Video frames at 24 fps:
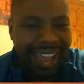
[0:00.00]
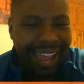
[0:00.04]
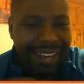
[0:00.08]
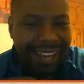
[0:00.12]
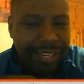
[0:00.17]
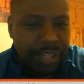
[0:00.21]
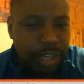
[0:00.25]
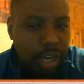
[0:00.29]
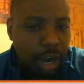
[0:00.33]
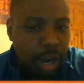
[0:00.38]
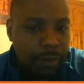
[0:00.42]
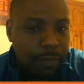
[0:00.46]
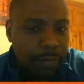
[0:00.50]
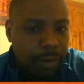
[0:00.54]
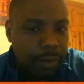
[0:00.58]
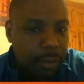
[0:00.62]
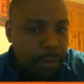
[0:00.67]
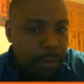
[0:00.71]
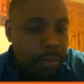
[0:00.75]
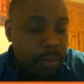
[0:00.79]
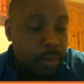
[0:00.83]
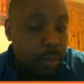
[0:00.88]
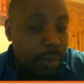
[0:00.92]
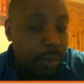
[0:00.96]
And
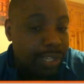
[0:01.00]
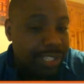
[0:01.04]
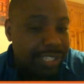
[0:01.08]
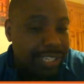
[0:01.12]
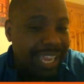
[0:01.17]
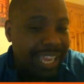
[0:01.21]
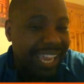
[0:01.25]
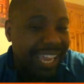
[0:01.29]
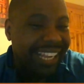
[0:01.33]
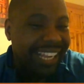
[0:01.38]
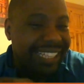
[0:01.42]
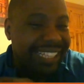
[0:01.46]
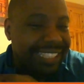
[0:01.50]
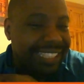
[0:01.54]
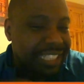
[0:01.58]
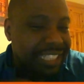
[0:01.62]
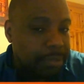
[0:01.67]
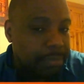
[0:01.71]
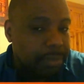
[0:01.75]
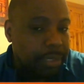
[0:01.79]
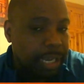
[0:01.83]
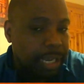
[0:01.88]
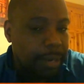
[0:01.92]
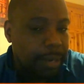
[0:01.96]
Kovalev was
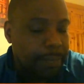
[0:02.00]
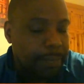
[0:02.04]
intimidated